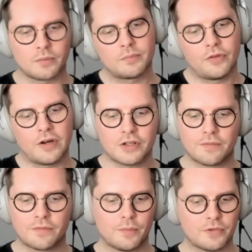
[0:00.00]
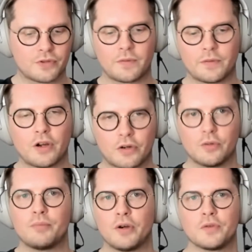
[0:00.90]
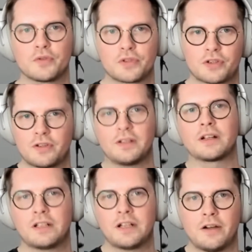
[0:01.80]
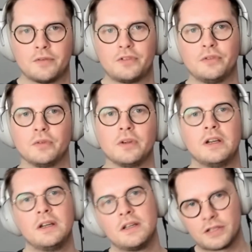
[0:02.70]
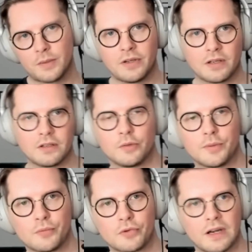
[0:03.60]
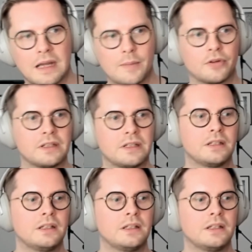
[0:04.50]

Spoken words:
ranging from the sort of Docker Compose in the cloud to something a little bit more elaborate.